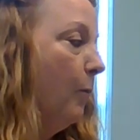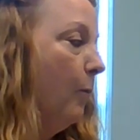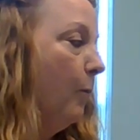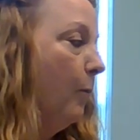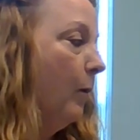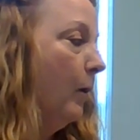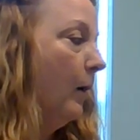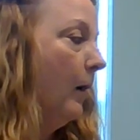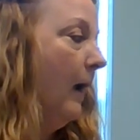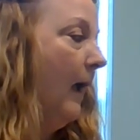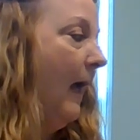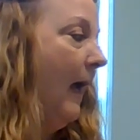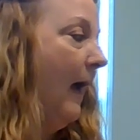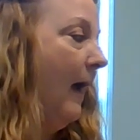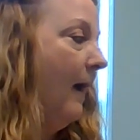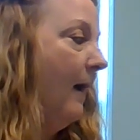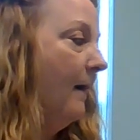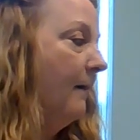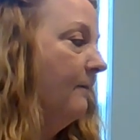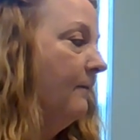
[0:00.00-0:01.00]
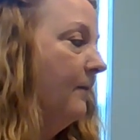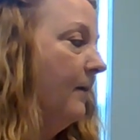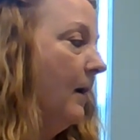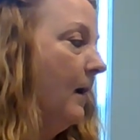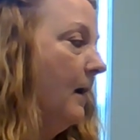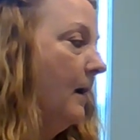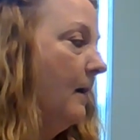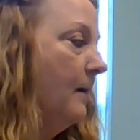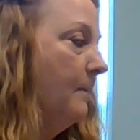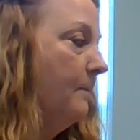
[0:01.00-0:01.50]
or have
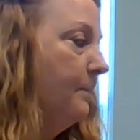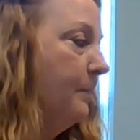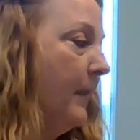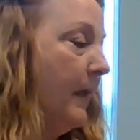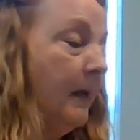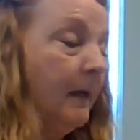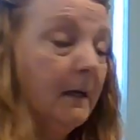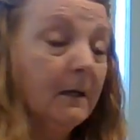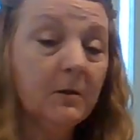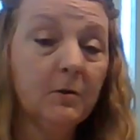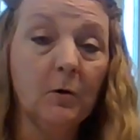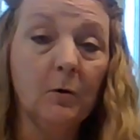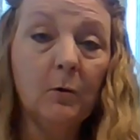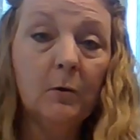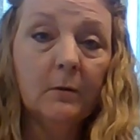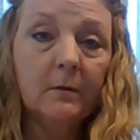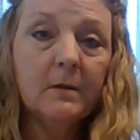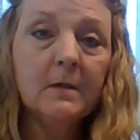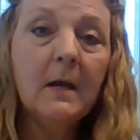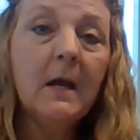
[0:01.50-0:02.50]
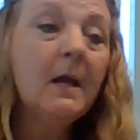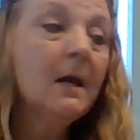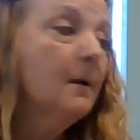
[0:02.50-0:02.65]
um, an adult